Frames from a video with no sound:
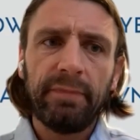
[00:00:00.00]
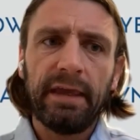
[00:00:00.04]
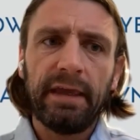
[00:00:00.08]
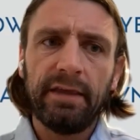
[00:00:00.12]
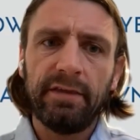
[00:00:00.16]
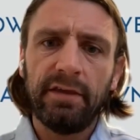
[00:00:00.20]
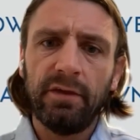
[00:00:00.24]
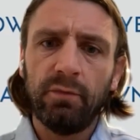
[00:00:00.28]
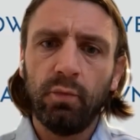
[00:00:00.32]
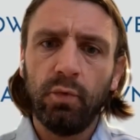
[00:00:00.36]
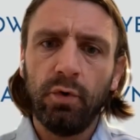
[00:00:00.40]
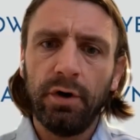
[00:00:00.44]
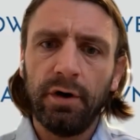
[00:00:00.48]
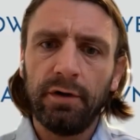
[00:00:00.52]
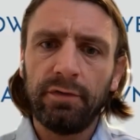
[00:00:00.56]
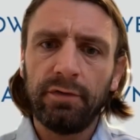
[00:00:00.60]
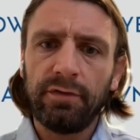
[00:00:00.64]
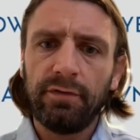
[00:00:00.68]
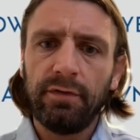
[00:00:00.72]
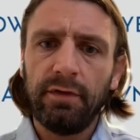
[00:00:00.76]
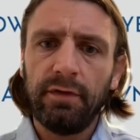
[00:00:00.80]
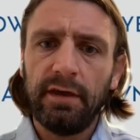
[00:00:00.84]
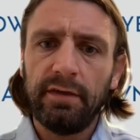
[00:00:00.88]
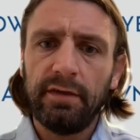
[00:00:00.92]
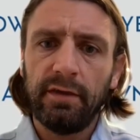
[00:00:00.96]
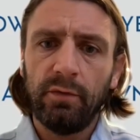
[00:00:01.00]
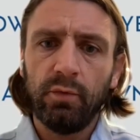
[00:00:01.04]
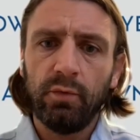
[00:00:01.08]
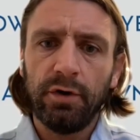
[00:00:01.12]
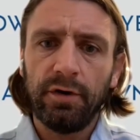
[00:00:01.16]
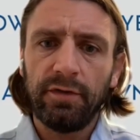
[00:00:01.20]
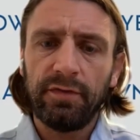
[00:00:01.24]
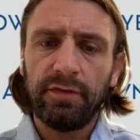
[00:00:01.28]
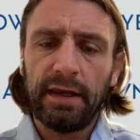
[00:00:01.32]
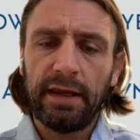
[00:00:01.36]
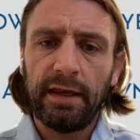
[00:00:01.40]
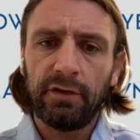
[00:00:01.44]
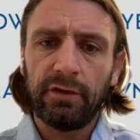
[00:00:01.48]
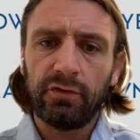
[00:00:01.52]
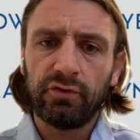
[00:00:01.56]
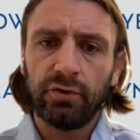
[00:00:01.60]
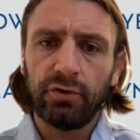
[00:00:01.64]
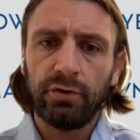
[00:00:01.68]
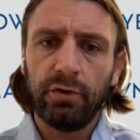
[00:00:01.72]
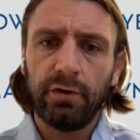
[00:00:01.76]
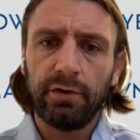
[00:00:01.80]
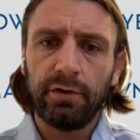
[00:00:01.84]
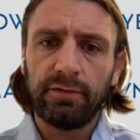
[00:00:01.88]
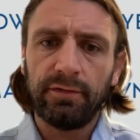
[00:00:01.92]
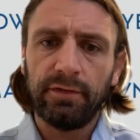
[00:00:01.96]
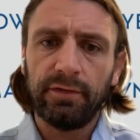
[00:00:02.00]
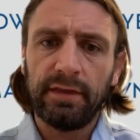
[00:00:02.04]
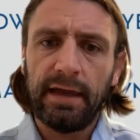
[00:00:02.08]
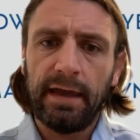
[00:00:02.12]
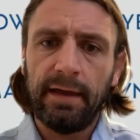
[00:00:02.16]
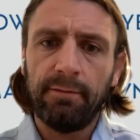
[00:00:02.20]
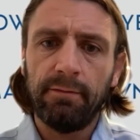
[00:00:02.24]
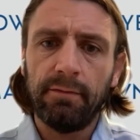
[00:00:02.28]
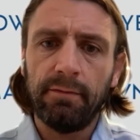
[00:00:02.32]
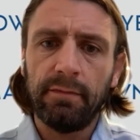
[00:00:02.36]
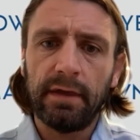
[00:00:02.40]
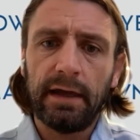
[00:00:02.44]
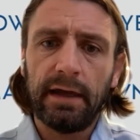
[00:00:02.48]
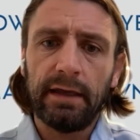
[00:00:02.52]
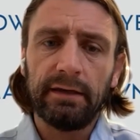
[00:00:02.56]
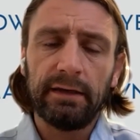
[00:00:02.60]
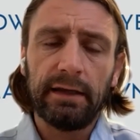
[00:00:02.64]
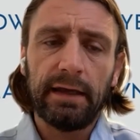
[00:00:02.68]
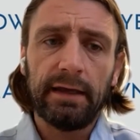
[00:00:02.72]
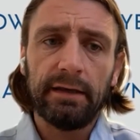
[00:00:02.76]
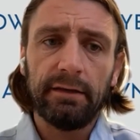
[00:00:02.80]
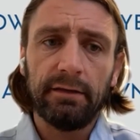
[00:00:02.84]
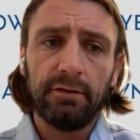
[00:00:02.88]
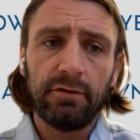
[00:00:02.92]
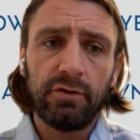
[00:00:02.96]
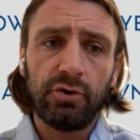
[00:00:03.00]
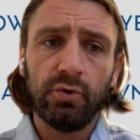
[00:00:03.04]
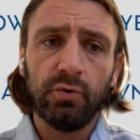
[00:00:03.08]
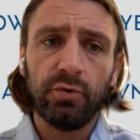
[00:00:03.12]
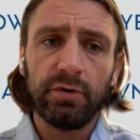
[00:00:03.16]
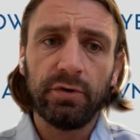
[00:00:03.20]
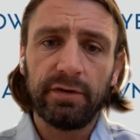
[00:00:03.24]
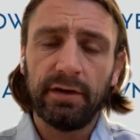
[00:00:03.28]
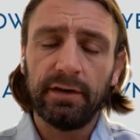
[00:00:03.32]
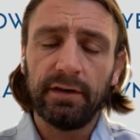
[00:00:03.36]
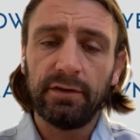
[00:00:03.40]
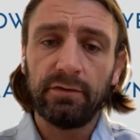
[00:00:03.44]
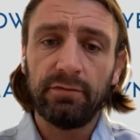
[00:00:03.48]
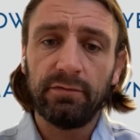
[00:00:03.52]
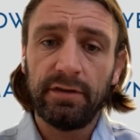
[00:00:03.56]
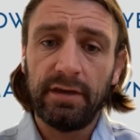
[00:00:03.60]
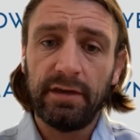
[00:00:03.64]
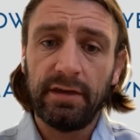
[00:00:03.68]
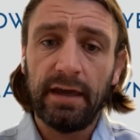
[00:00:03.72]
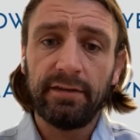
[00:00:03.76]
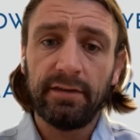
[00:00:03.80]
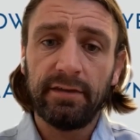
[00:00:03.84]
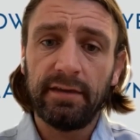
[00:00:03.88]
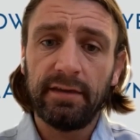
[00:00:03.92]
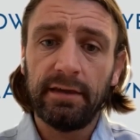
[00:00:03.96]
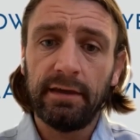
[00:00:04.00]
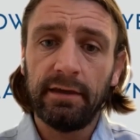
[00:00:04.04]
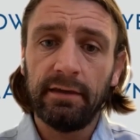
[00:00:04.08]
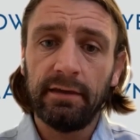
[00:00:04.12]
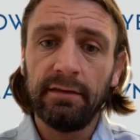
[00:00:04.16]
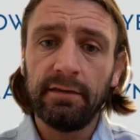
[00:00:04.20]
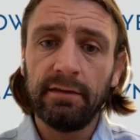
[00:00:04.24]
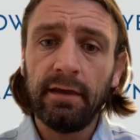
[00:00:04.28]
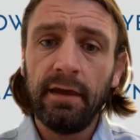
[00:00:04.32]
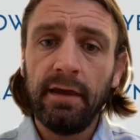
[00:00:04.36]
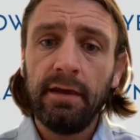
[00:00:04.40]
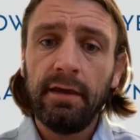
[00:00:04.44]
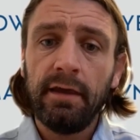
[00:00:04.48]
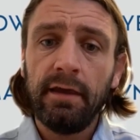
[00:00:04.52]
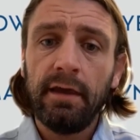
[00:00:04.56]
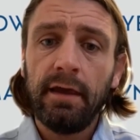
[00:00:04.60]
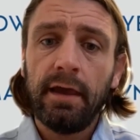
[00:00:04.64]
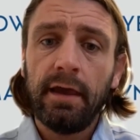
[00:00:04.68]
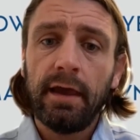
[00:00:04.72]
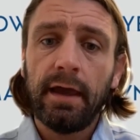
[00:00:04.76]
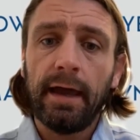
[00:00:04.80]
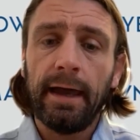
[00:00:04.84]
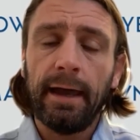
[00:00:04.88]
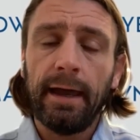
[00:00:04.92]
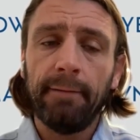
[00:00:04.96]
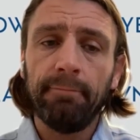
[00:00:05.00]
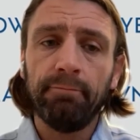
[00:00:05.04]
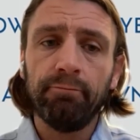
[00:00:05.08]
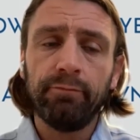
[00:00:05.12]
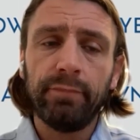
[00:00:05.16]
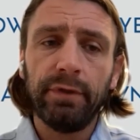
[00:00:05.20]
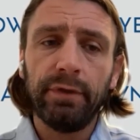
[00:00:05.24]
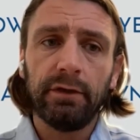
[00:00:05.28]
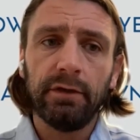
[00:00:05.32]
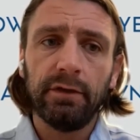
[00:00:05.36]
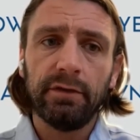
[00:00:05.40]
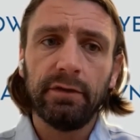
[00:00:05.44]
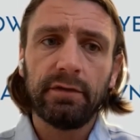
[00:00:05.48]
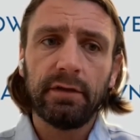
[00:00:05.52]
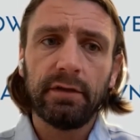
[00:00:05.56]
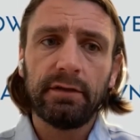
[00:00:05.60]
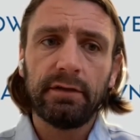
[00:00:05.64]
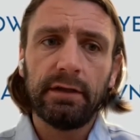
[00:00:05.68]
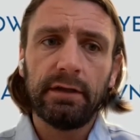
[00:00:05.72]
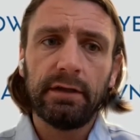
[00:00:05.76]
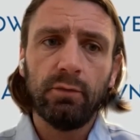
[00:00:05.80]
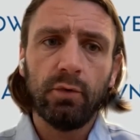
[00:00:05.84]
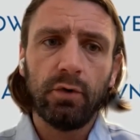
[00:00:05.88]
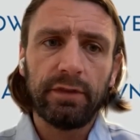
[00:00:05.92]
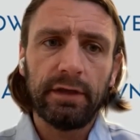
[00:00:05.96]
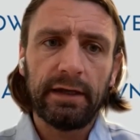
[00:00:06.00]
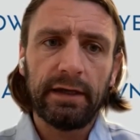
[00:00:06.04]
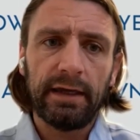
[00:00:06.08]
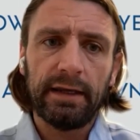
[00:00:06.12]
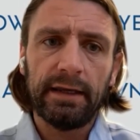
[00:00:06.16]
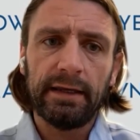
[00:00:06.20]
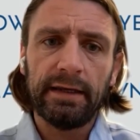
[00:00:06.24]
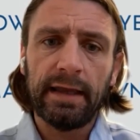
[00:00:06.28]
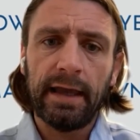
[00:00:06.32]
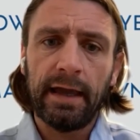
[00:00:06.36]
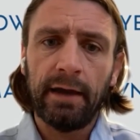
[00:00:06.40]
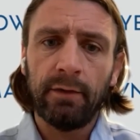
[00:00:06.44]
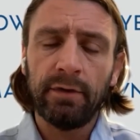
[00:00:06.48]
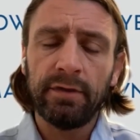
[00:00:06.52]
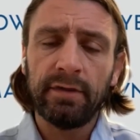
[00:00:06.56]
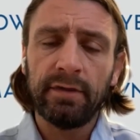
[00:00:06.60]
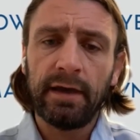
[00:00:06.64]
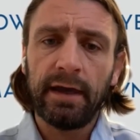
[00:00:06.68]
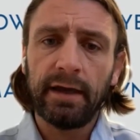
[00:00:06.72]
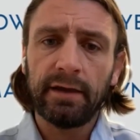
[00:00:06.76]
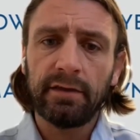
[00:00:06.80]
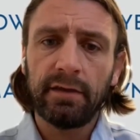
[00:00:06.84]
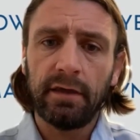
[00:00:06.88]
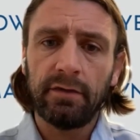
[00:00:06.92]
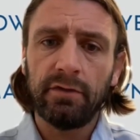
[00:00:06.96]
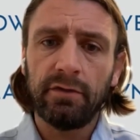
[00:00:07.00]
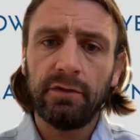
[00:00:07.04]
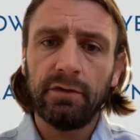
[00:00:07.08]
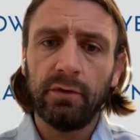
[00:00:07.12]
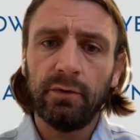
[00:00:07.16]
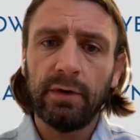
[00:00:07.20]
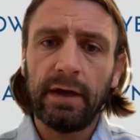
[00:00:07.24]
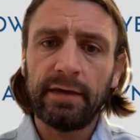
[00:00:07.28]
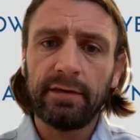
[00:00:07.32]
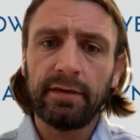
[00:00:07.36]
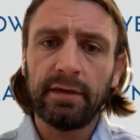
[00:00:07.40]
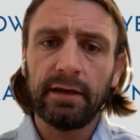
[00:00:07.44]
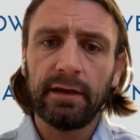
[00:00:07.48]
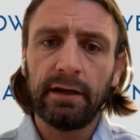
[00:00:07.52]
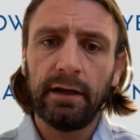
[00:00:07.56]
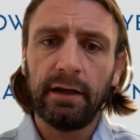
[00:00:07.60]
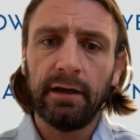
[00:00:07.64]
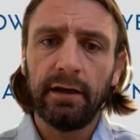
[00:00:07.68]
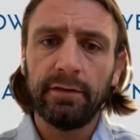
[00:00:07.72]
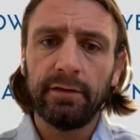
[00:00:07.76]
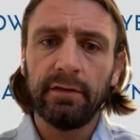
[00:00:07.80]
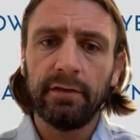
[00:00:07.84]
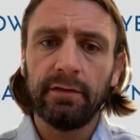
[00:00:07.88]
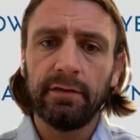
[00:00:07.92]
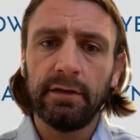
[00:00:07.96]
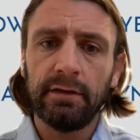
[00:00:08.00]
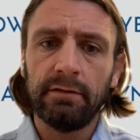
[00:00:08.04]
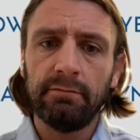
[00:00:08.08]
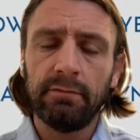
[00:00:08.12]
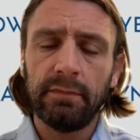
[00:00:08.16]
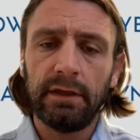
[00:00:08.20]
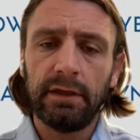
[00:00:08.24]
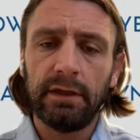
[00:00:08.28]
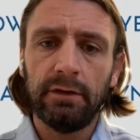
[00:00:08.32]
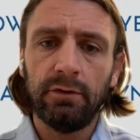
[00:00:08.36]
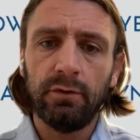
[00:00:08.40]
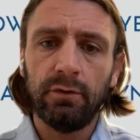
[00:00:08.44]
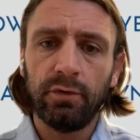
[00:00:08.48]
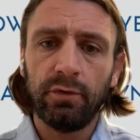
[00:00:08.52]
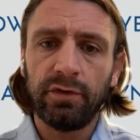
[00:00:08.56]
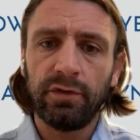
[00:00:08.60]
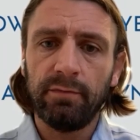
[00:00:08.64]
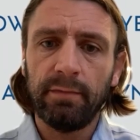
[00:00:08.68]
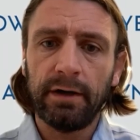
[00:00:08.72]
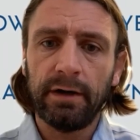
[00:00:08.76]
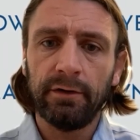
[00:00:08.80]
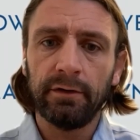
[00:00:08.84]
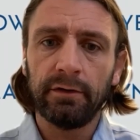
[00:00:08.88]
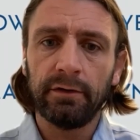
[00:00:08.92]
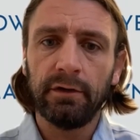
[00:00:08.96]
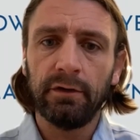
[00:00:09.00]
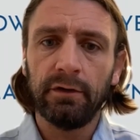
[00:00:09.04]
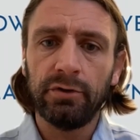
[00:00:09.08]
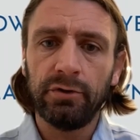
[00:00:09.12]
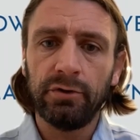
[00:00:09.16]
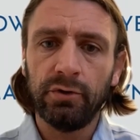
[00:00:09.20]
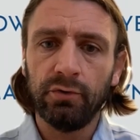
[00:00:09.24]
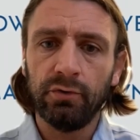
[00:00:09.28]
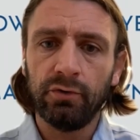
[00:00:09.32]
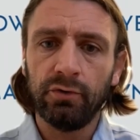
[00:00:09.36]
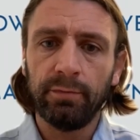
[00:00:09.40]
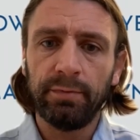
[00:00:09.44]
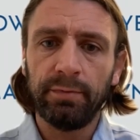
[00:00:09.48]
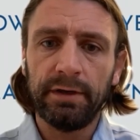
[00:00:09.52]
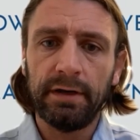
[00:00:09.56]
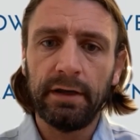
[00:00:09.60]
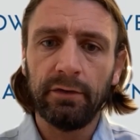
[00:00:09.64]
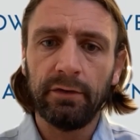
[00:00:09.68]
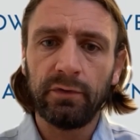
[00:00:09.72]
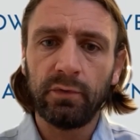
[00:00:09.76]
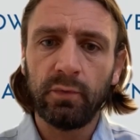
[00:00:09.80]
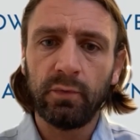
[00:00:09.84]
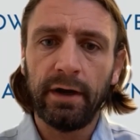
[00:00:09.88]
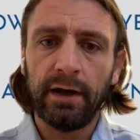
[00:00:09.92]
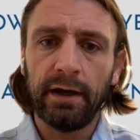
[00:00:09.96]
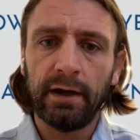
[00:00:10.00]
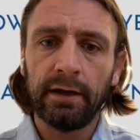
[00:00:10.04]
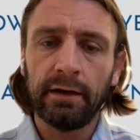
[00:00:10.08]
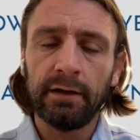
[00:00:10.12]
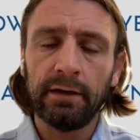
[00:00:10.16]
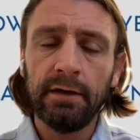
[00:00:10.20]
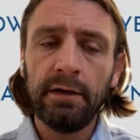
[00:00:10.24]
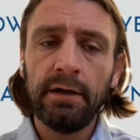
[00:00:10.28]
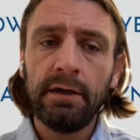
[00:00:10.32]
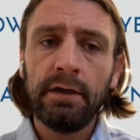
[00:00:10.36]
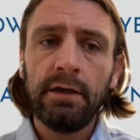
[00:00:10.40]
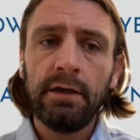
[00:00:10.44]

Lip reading: is it worth that extra cost for them? And the short answer is yes, it is. Because suddenly what they're getting now is access to asset classes in North America and Europe and elsewhere